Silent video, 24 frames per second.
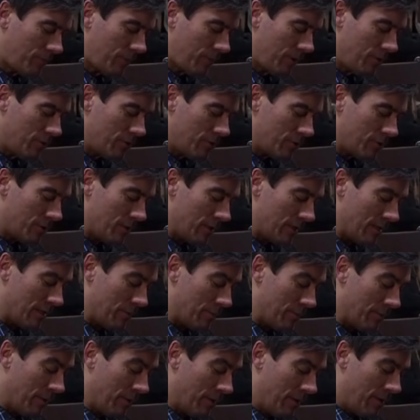just going to keep
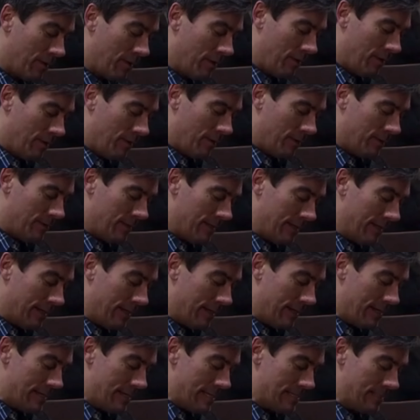
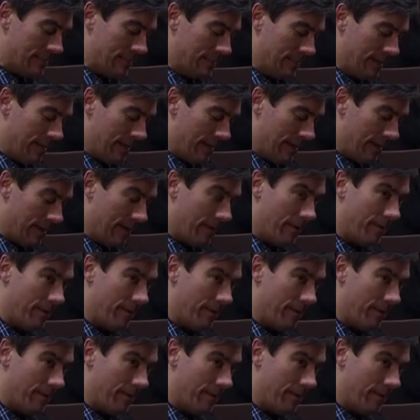digging and digging.